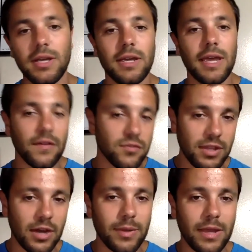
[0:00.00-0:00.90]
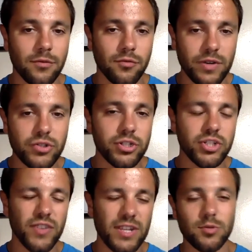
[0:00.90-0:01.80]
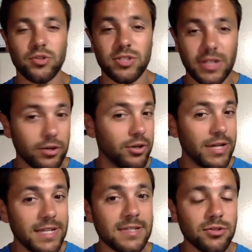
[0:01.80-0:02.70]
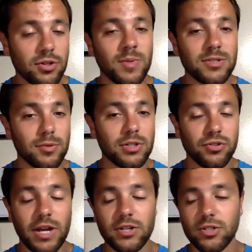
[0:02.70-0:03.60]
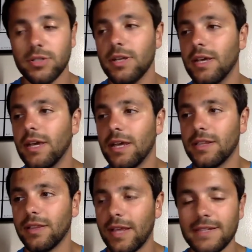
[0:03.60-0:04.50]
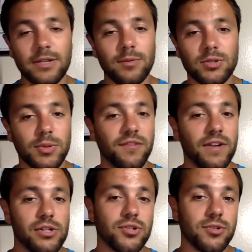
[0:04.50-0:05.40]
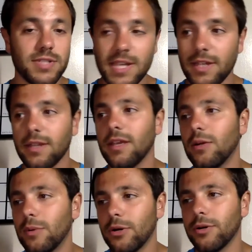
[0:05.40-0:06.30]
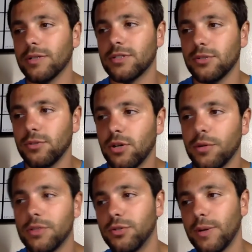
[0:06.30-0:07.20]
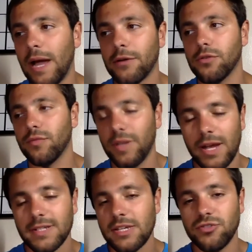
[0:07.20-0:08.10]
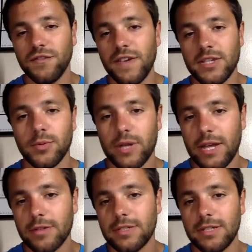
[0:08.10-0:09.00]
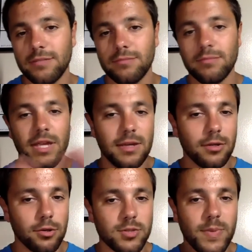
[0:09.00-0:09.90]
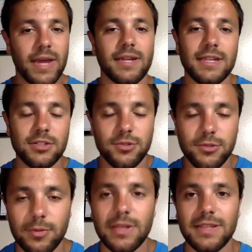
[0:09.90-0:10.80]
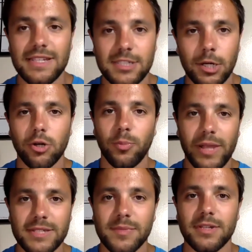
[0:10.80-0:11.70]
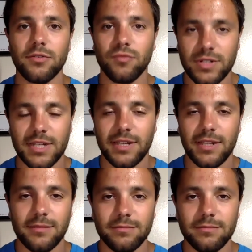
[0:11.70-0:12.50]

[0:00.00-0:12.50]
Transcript: After that, we have our recharge phase, which is like our eccentric muscle contraction. And then lastly, once we finish our set, we're going to go into our relaxation phase where calcium goes back into the sarcoplasmic reticulum.